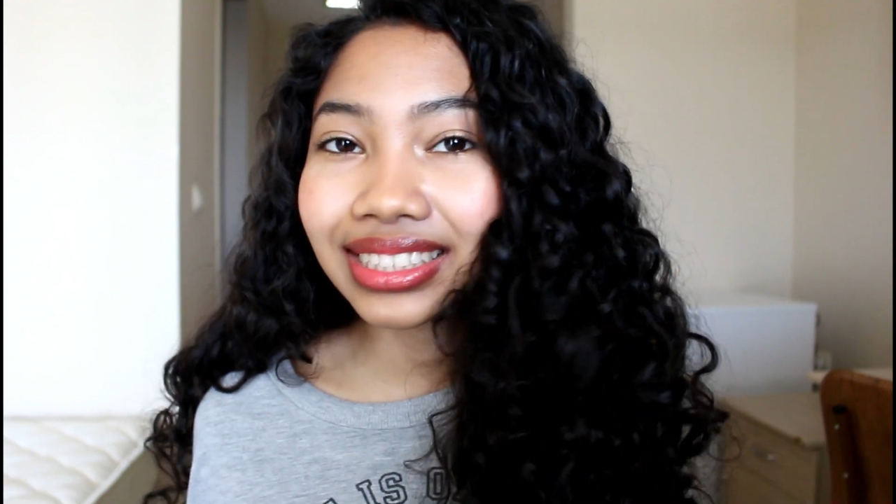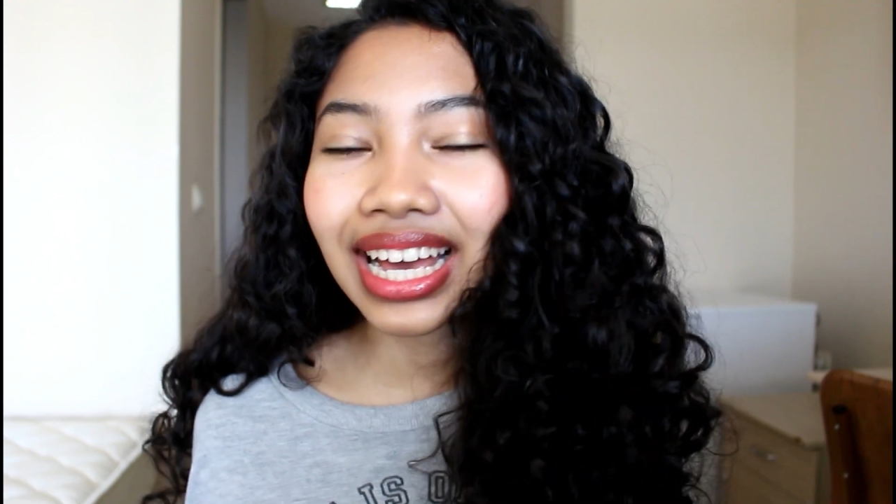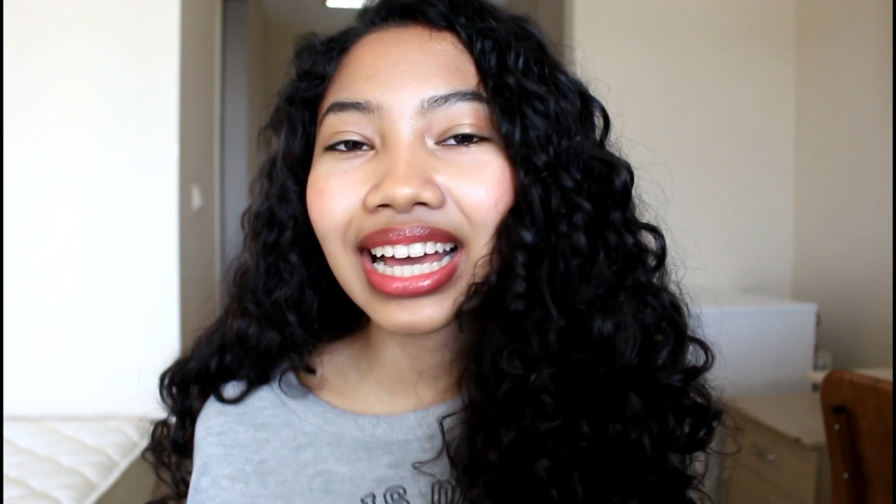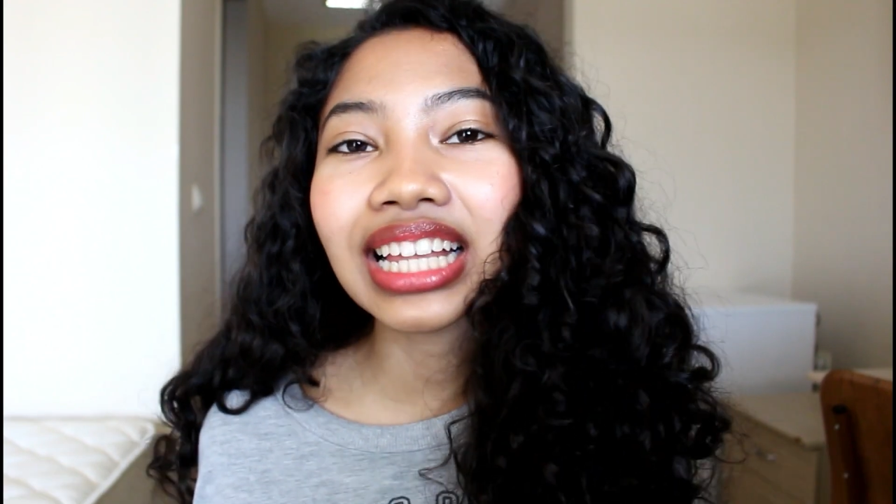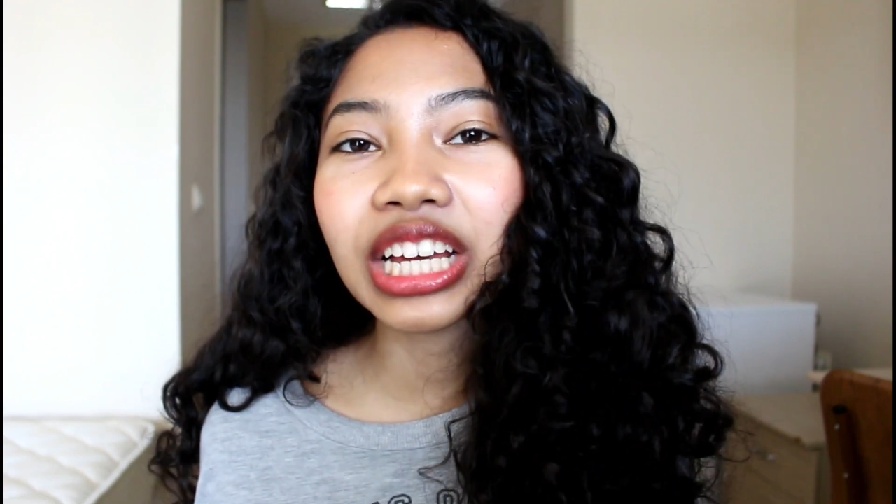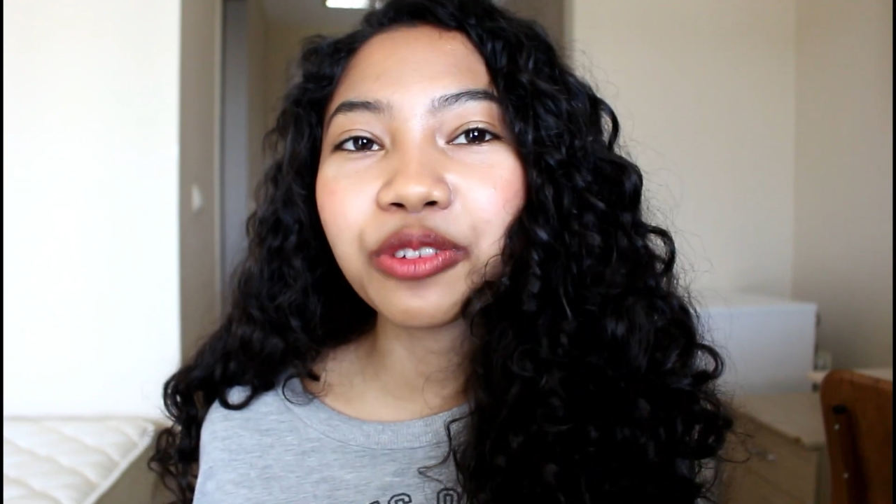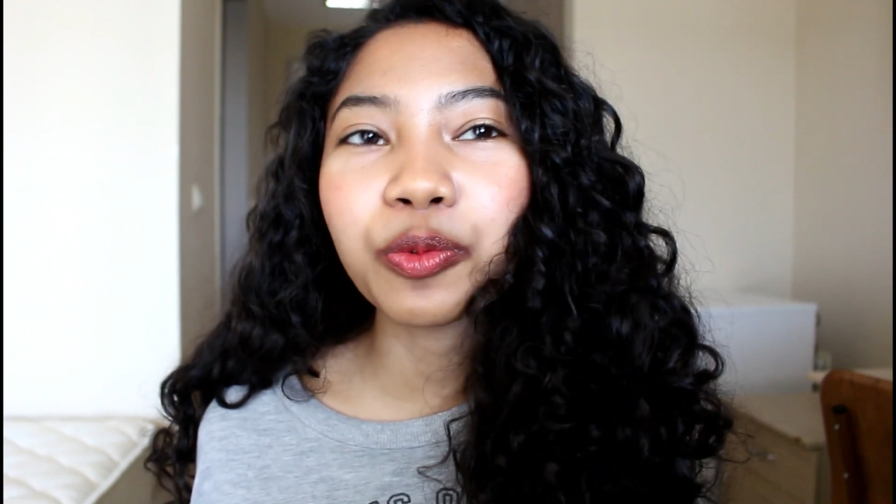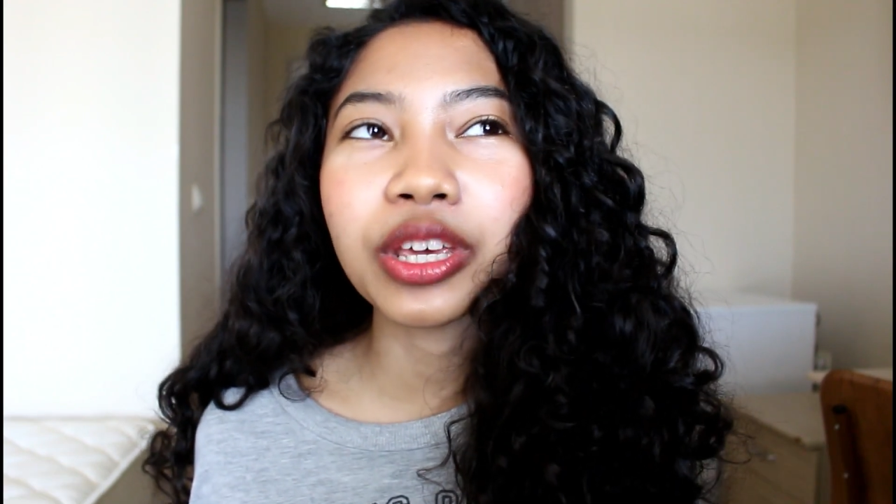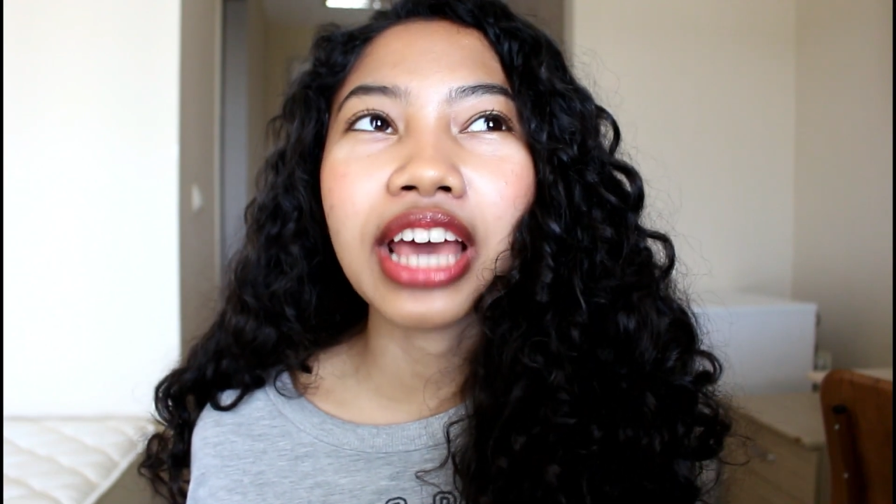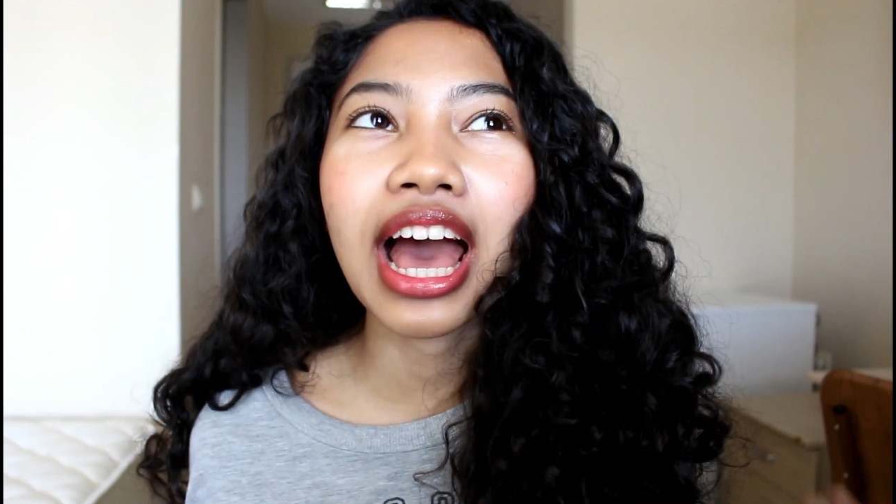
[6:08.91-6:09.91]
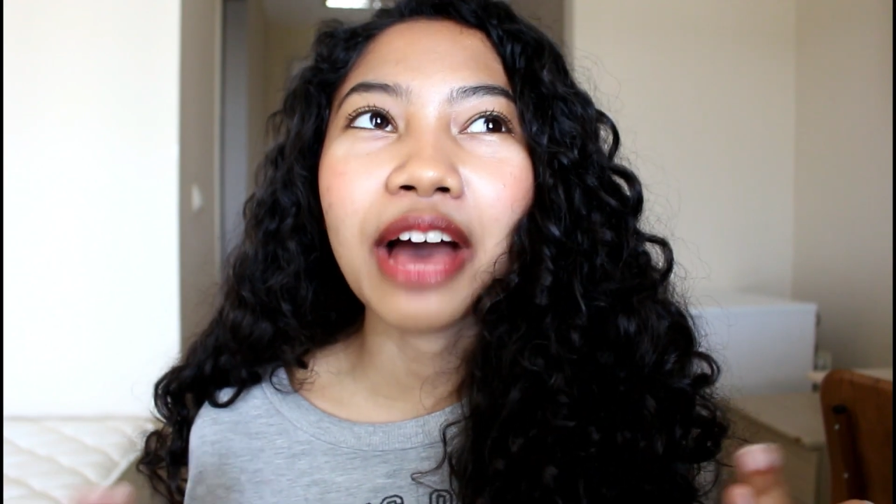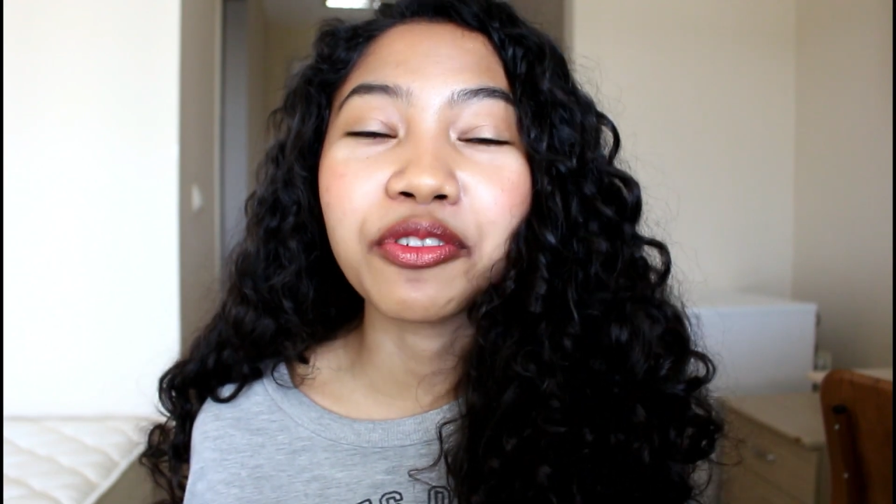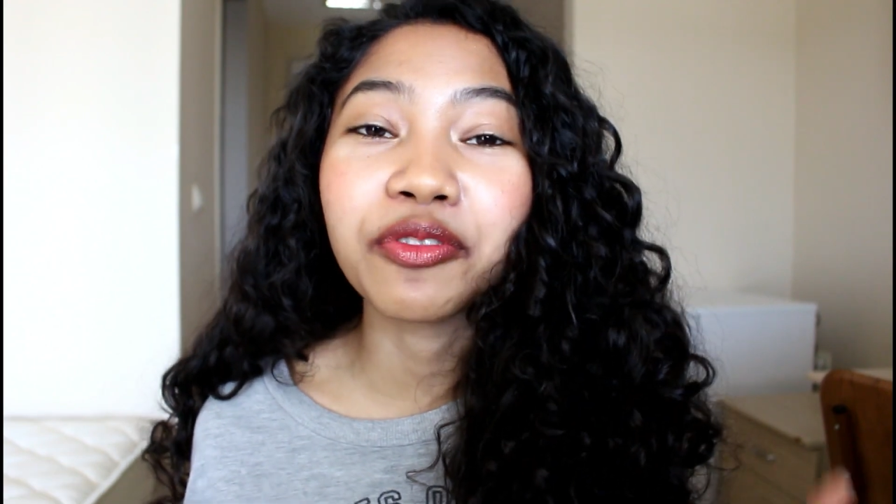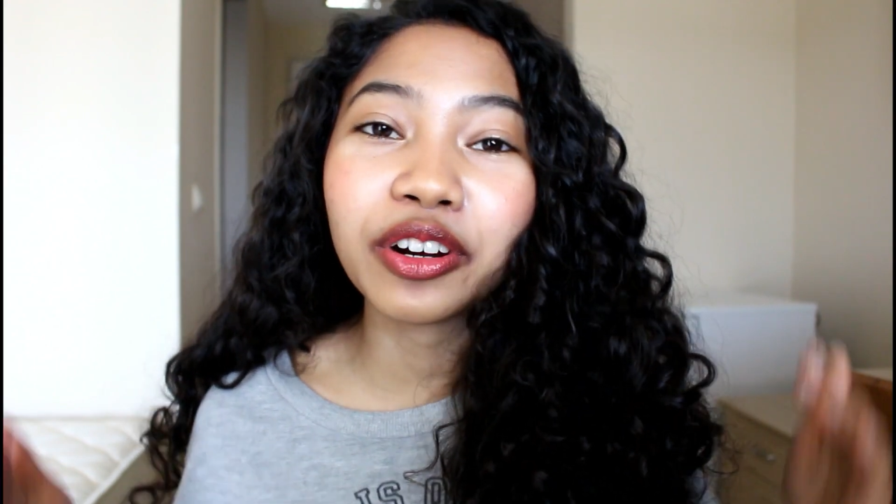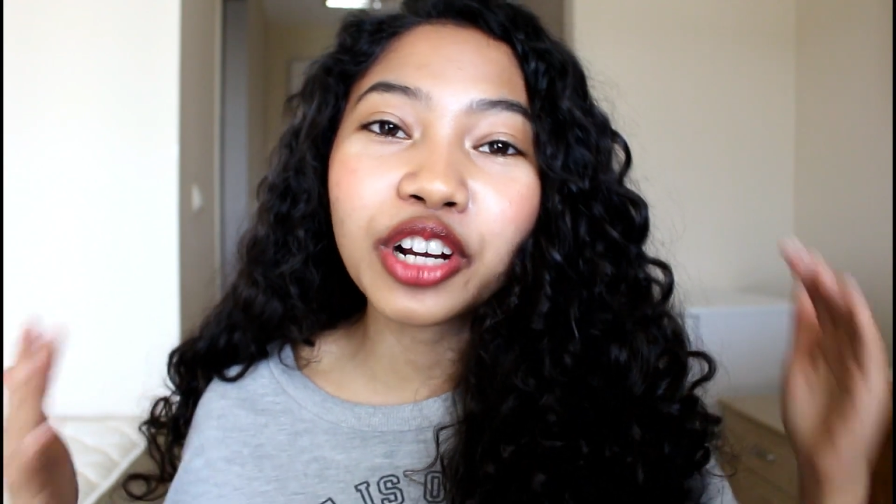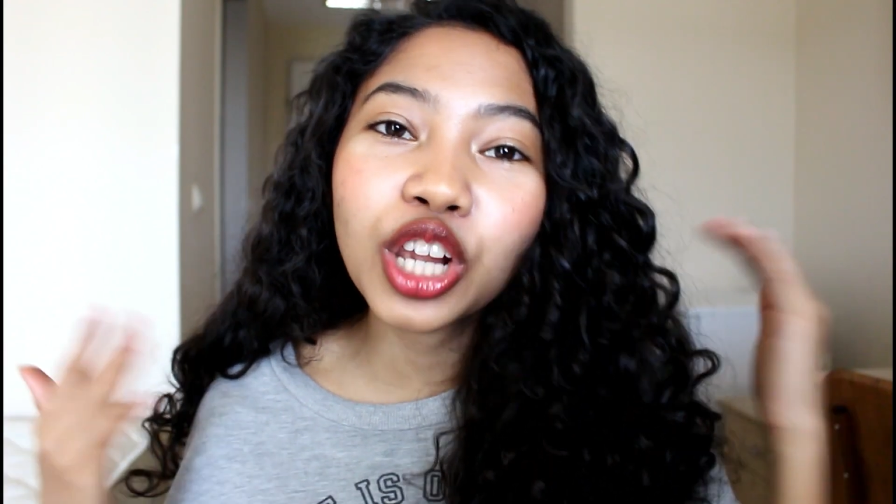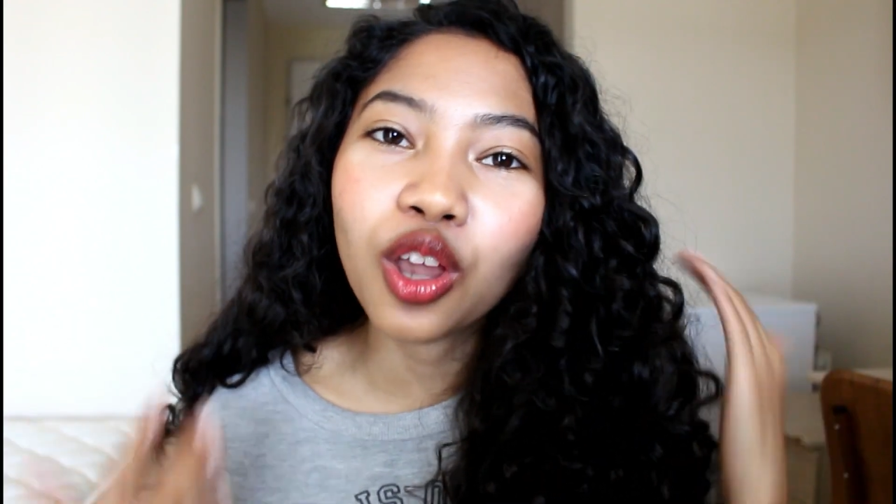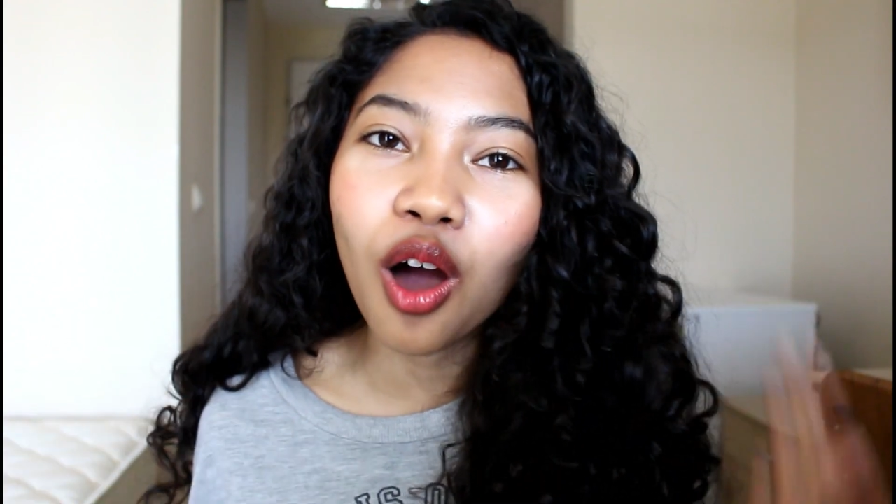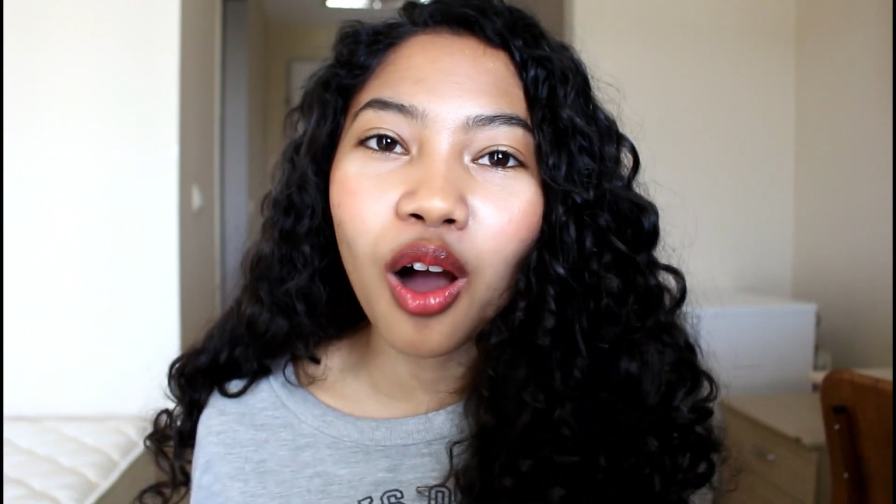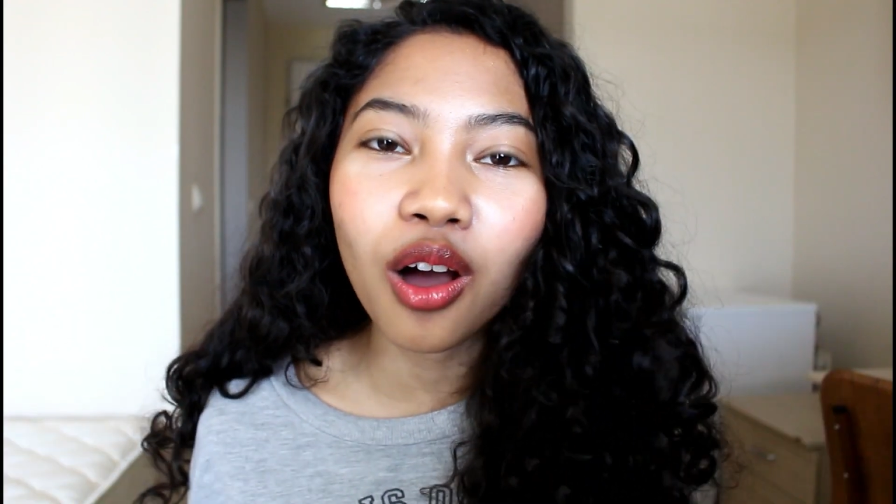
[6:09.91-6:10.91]
Thailand we have a very
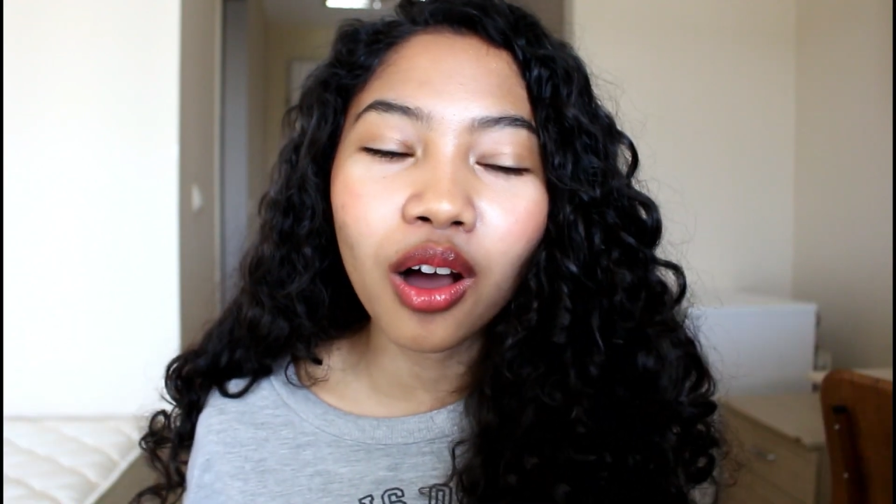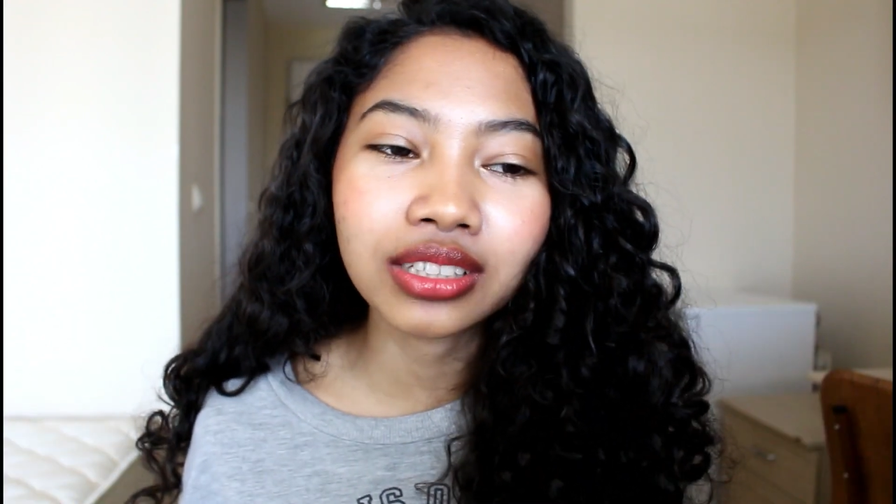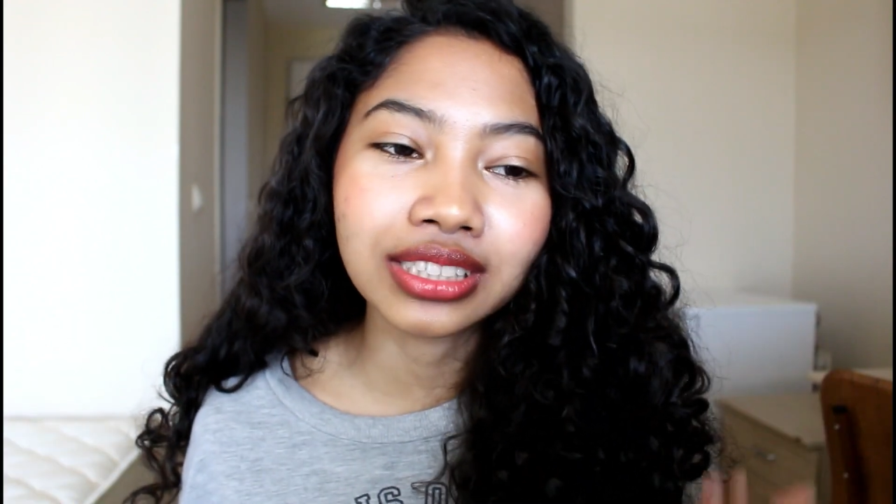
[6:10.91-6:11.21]
long